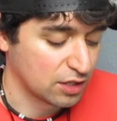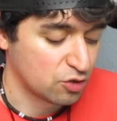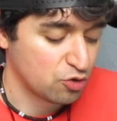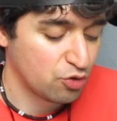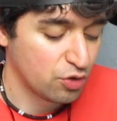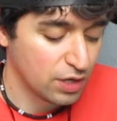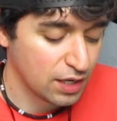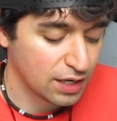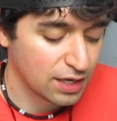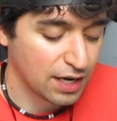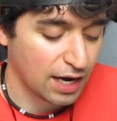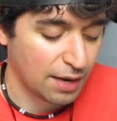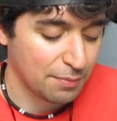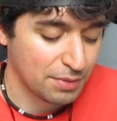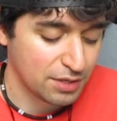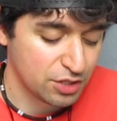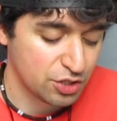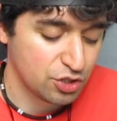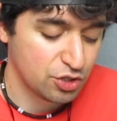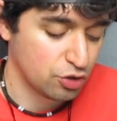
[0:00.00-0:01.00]
the tree
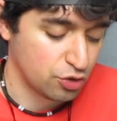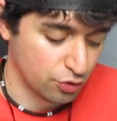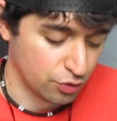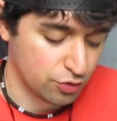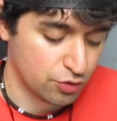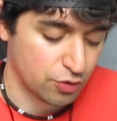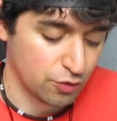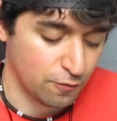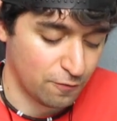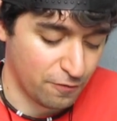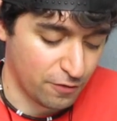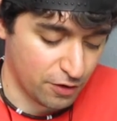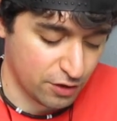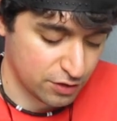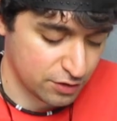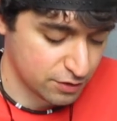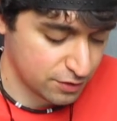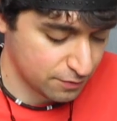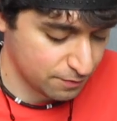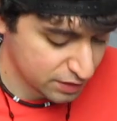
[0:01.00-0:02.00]
climbing jutsu
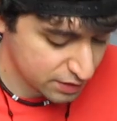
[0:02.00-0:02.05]
first?